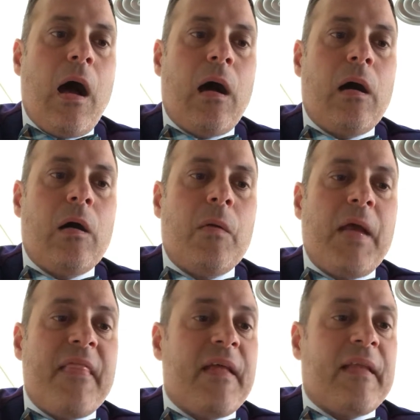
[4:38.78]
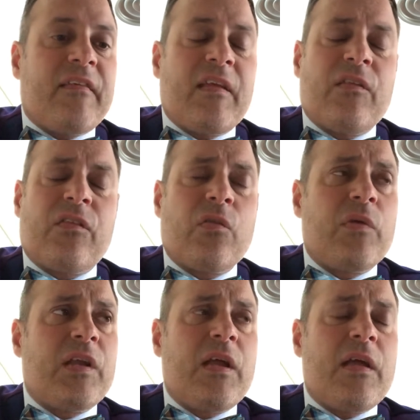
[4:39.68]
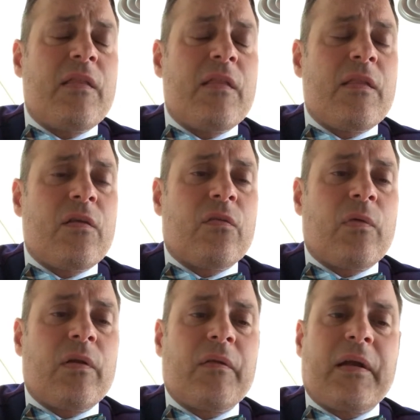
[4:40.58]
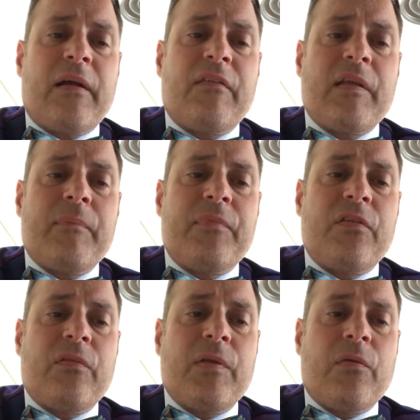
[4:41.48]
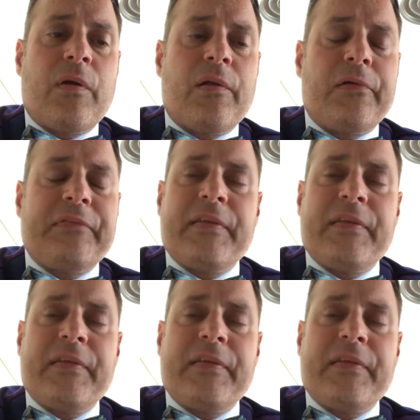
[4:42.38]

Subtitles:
And then that's it. So when there's one other concept you should be aware of,